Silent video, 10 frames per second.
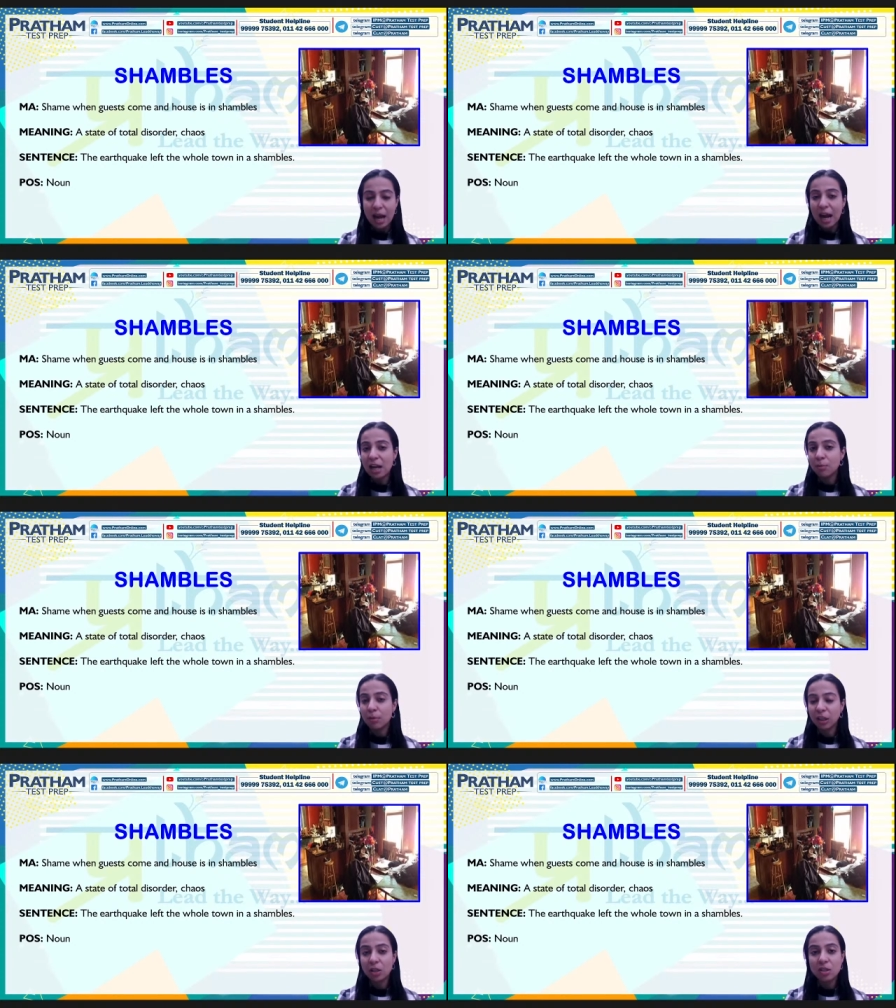and
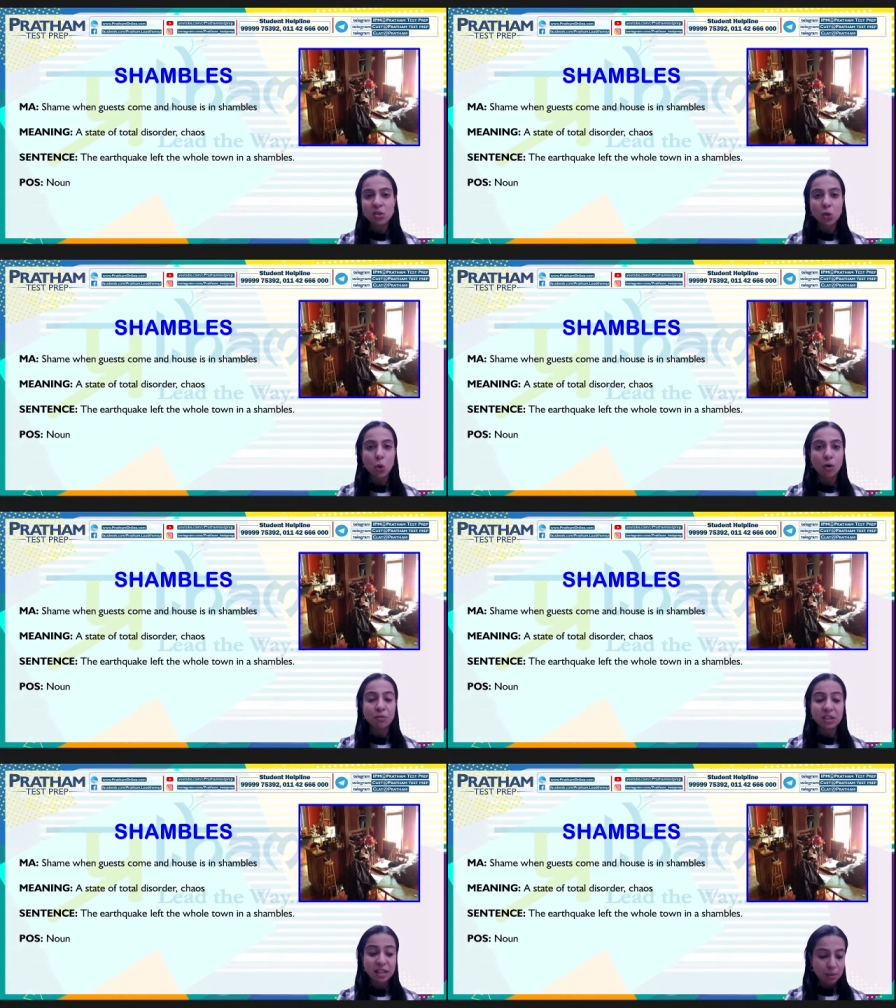because
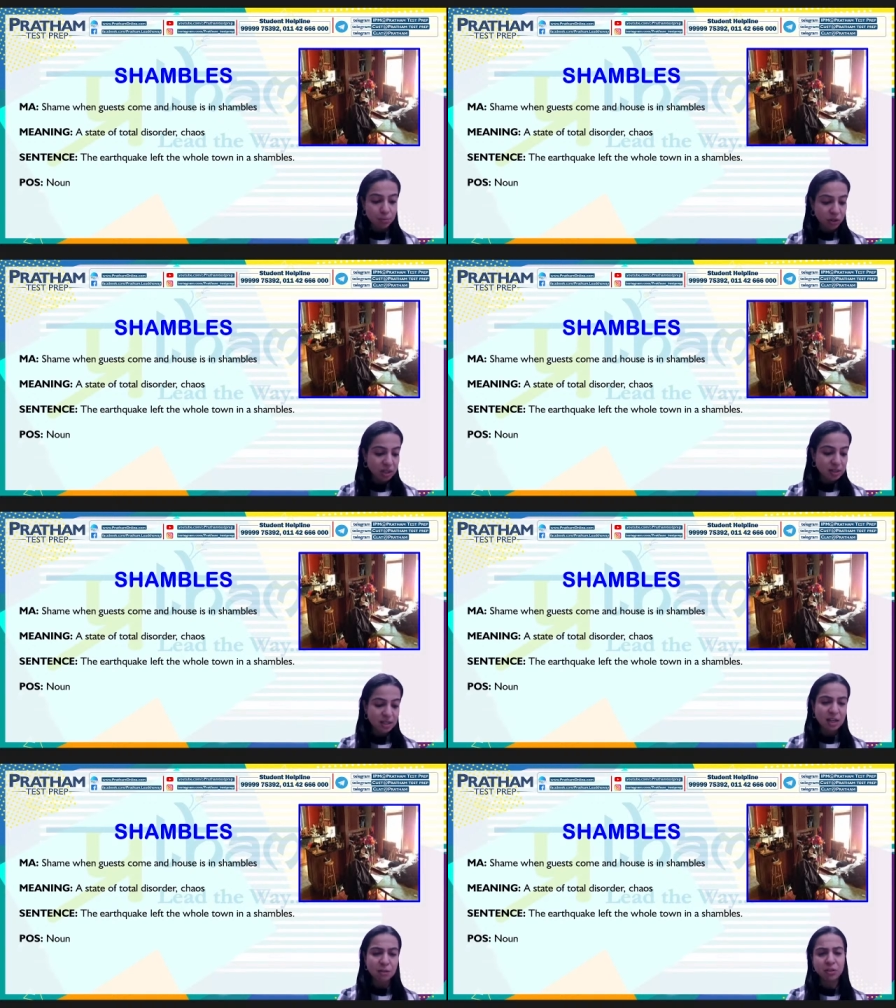of the debris
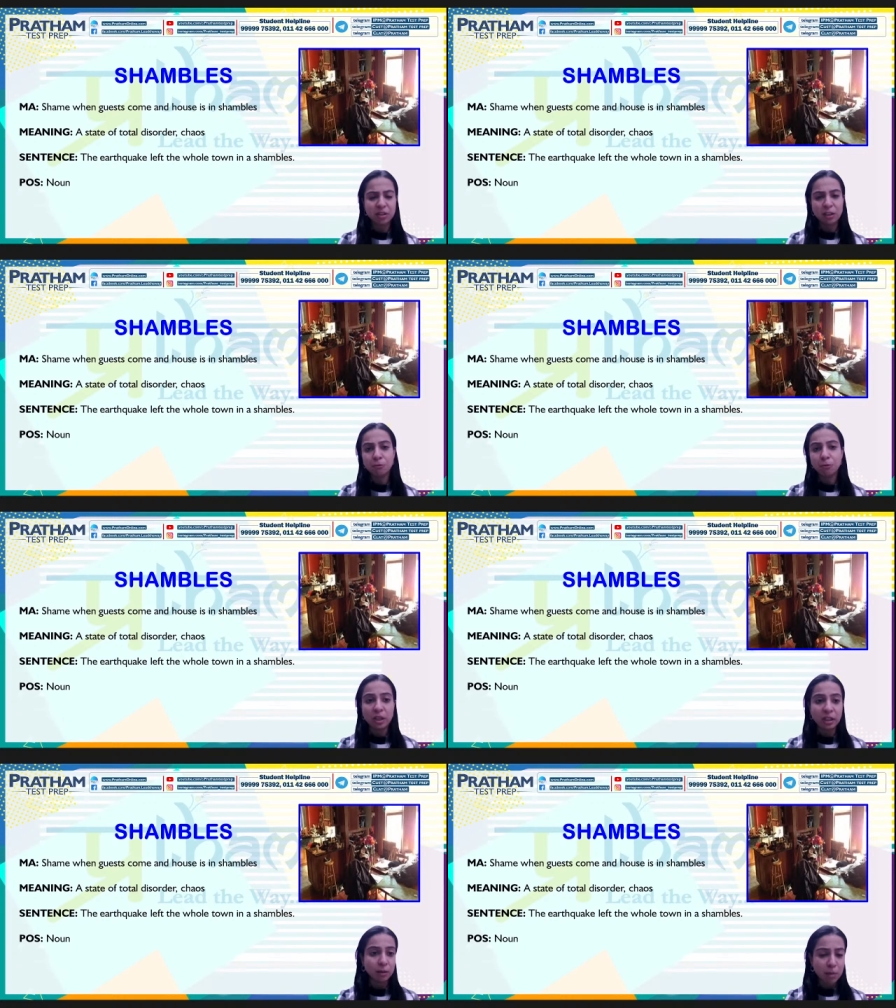and everything
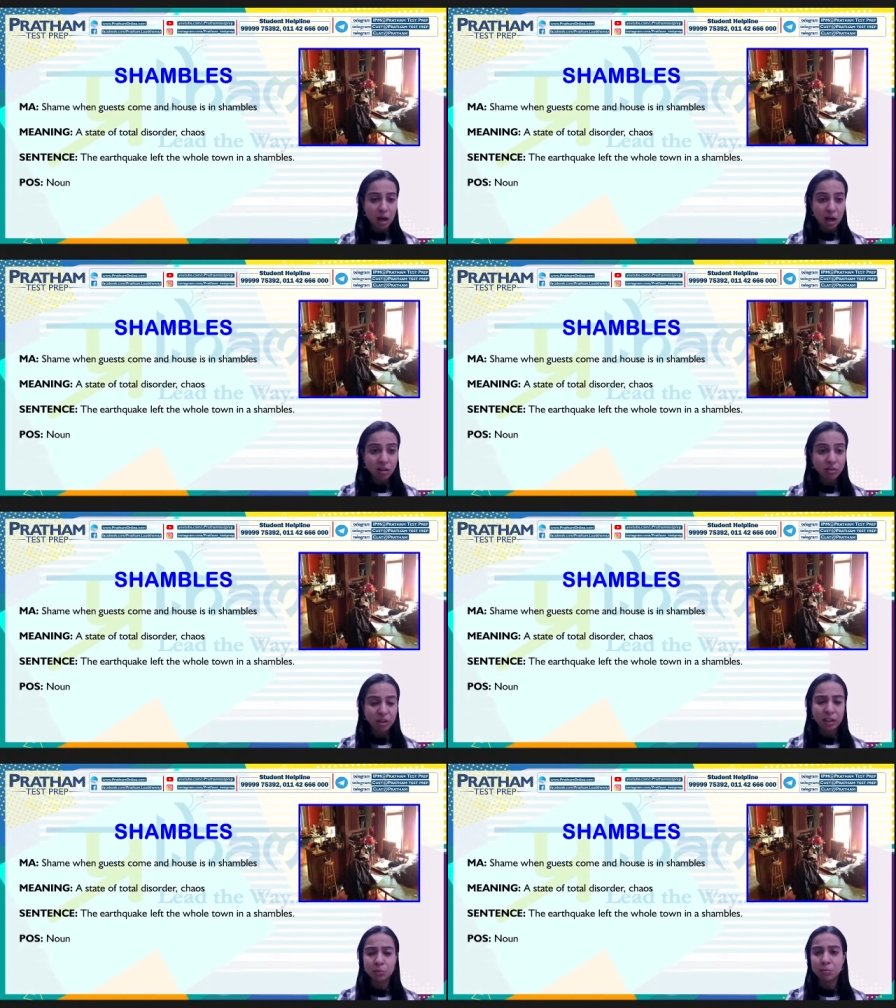falling apart,
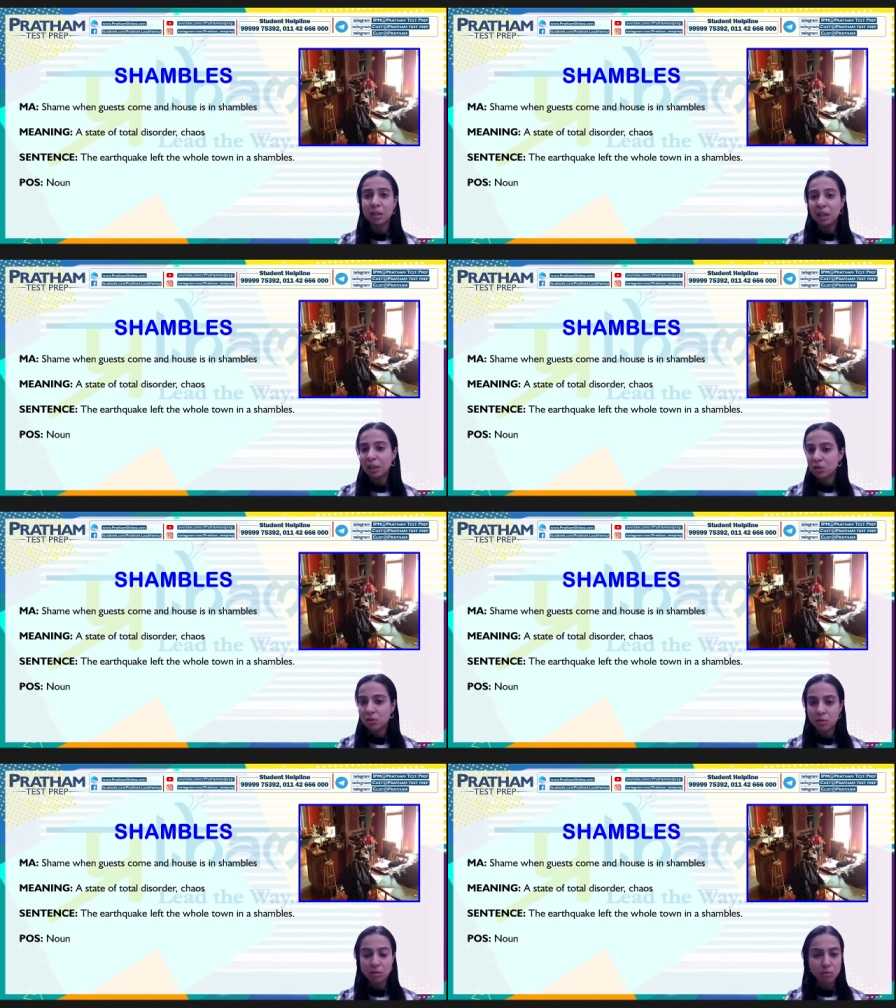right, the
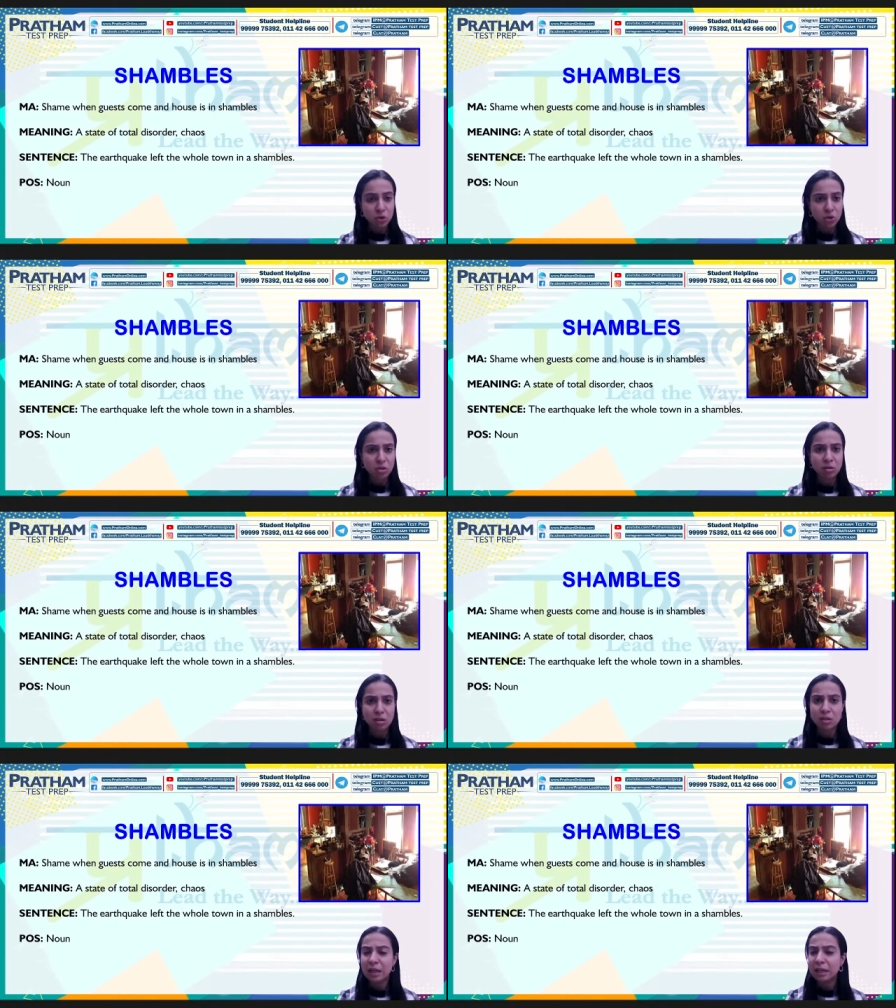buildings just,
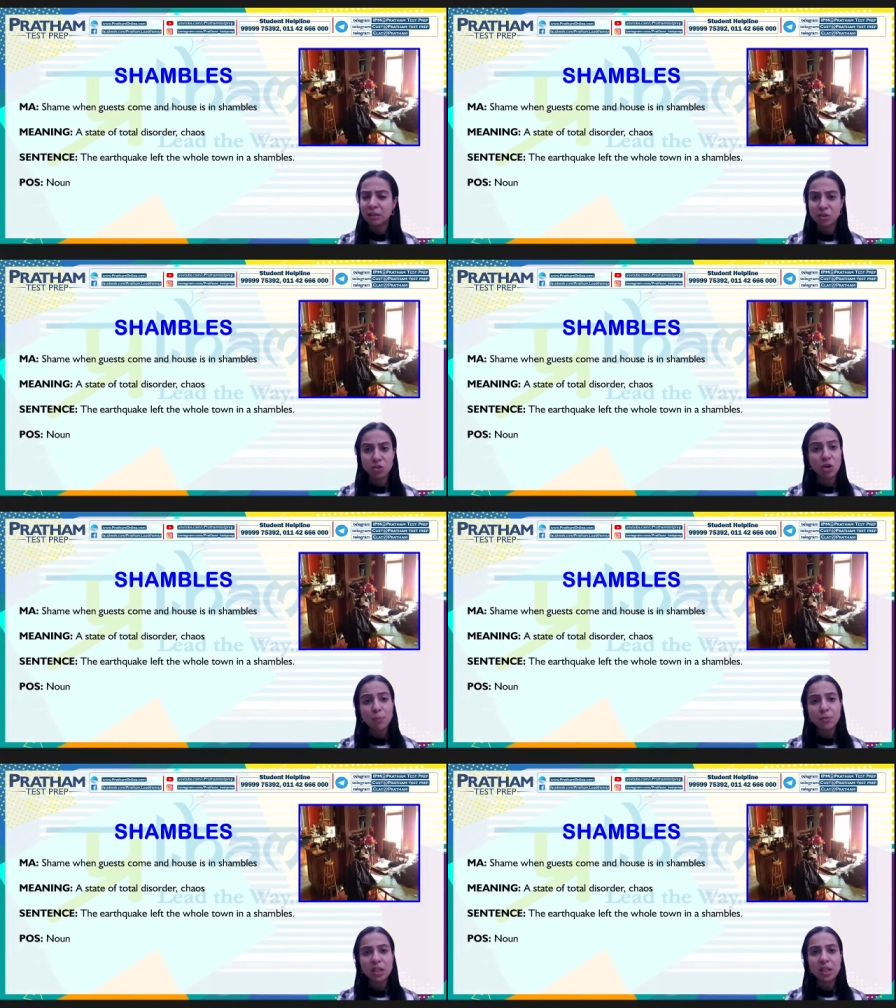just getting
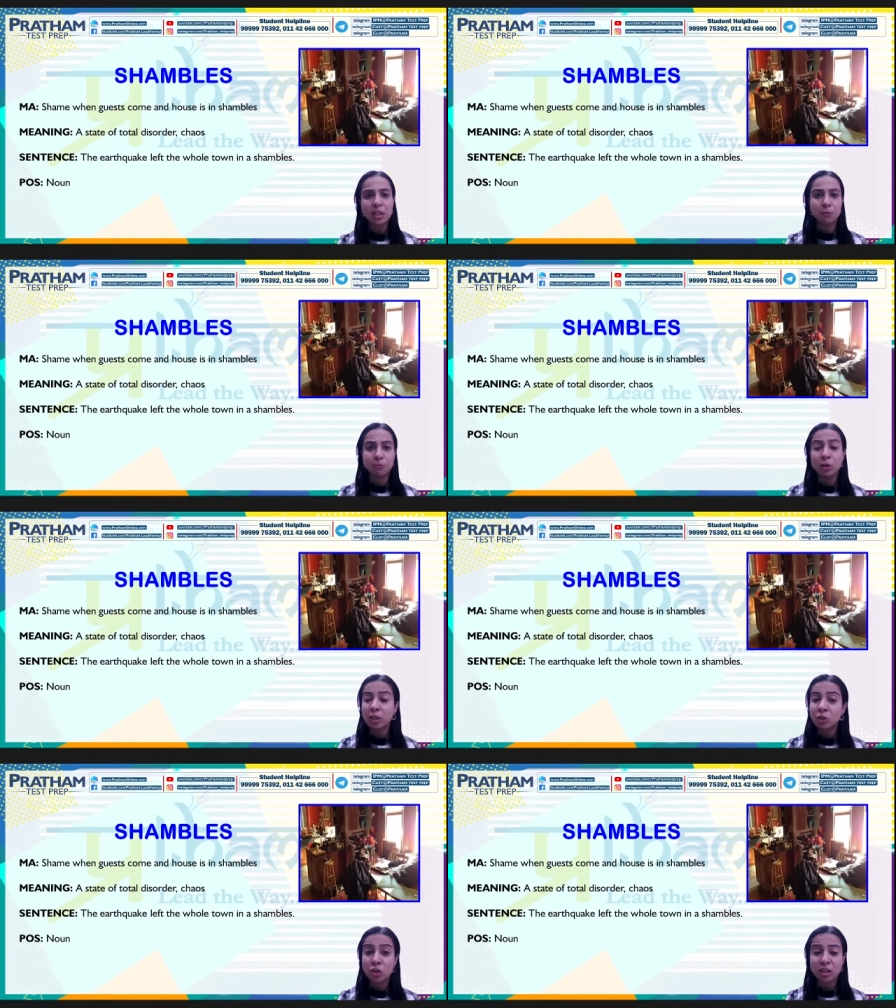disrupted and
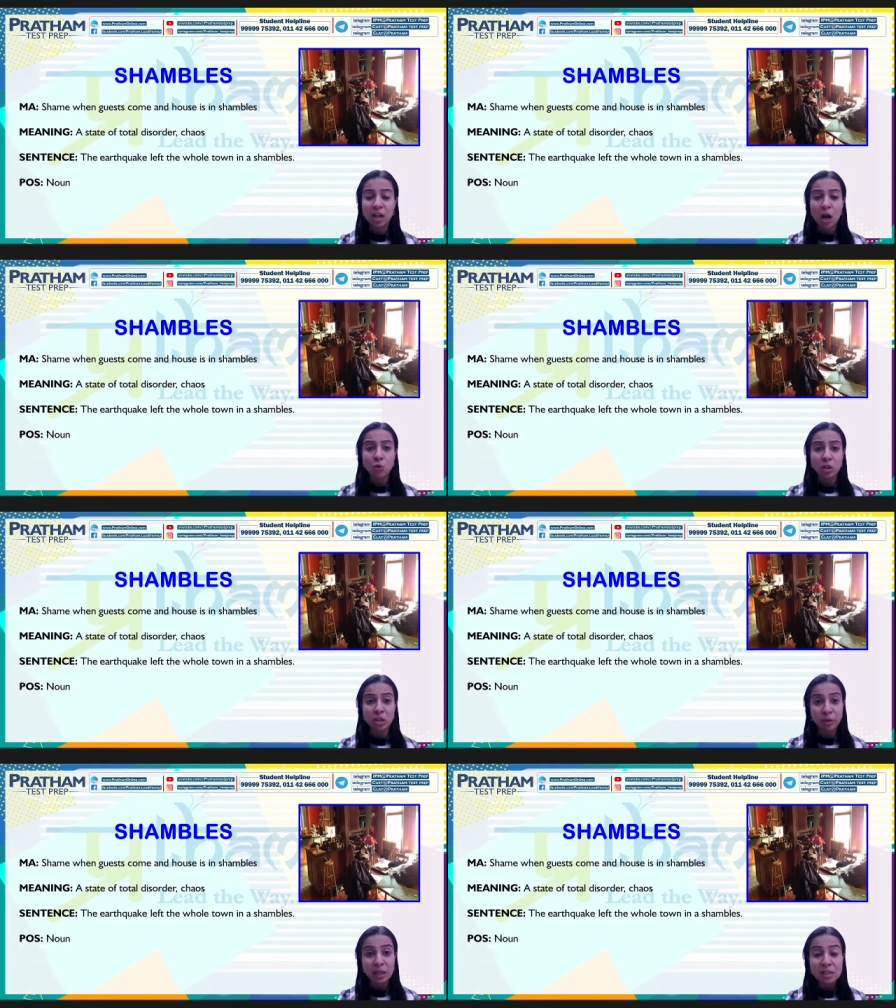falling to the ground
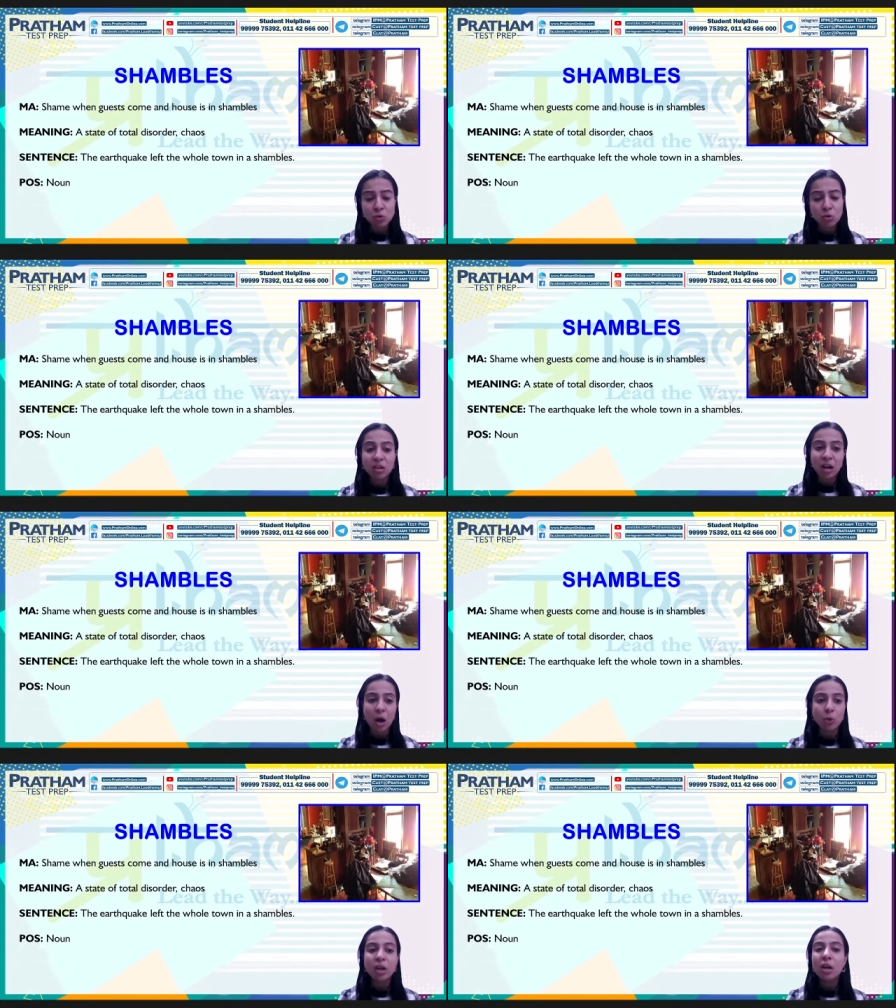and raised to the
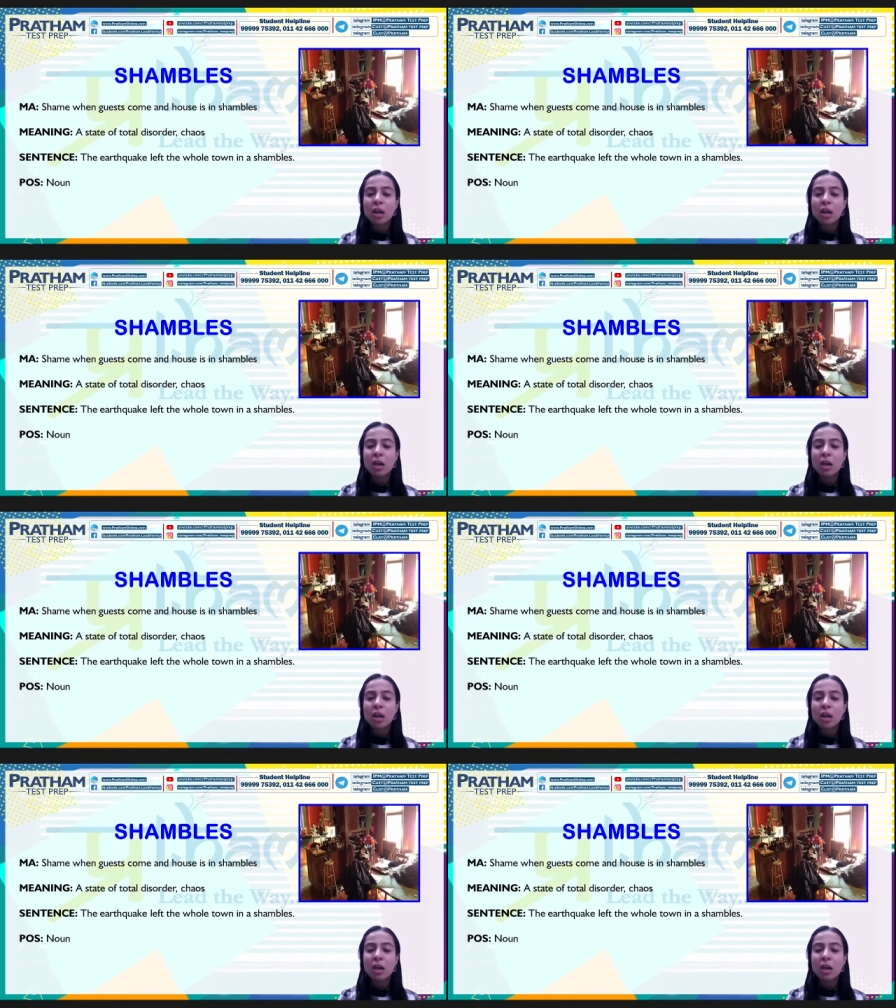ground,